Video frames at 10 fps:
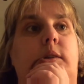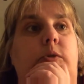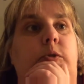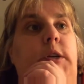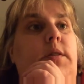
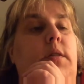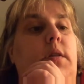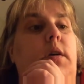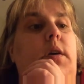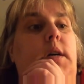with
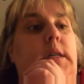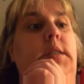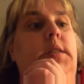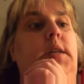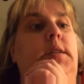
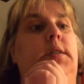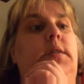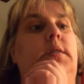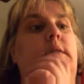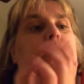us and
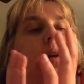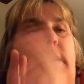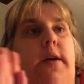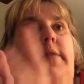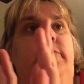
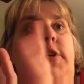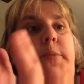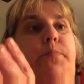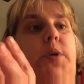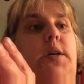
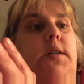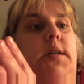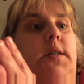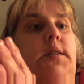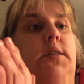
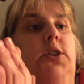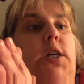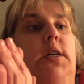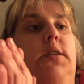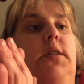everybody in
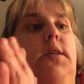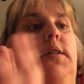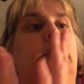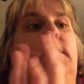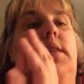chat
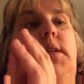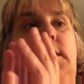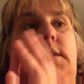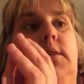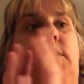and
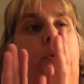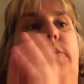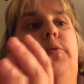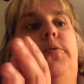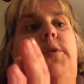the
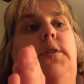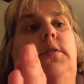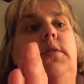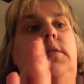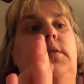owner